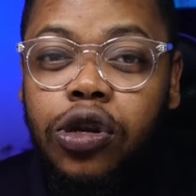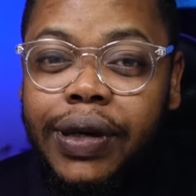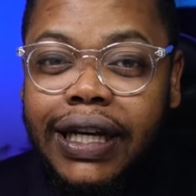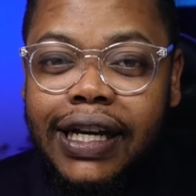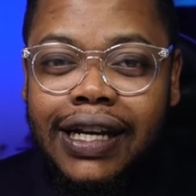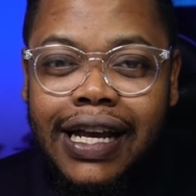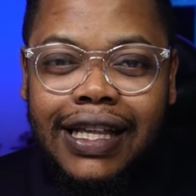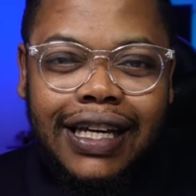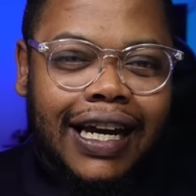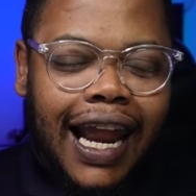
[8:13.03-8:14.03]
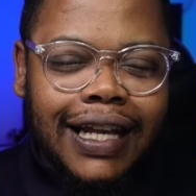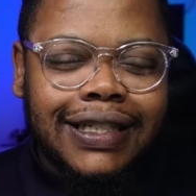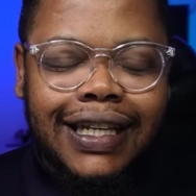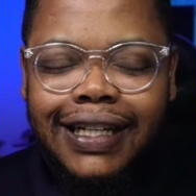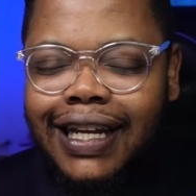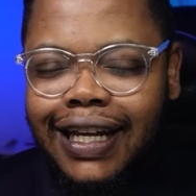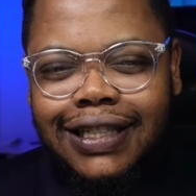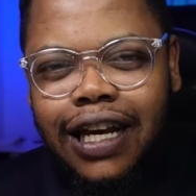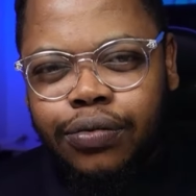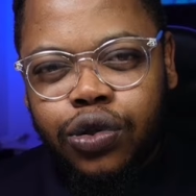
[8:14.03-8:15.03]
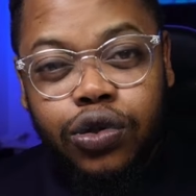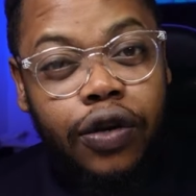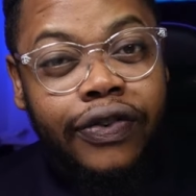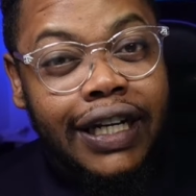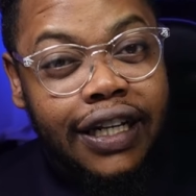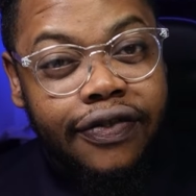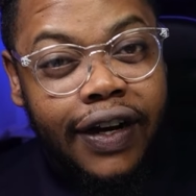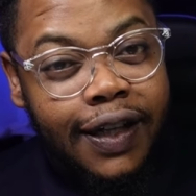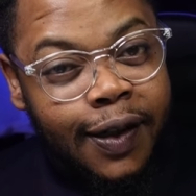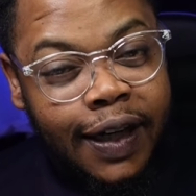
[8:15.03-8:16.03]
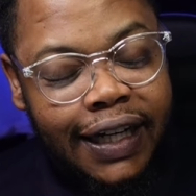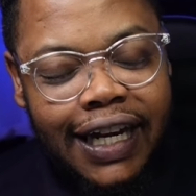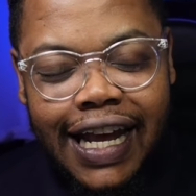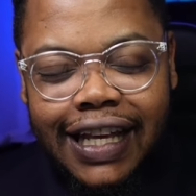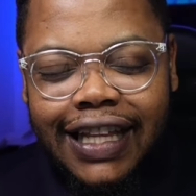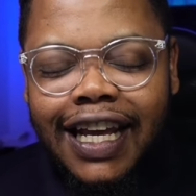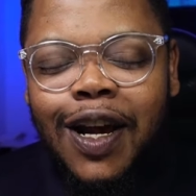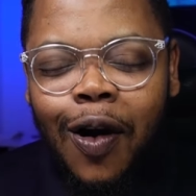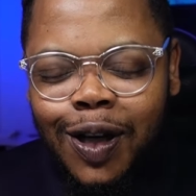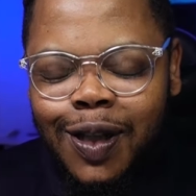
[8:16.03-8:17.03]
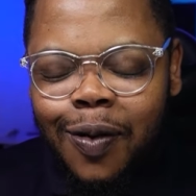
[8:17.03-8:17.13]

to be clear, the clients did get some sort of refund, okay? They got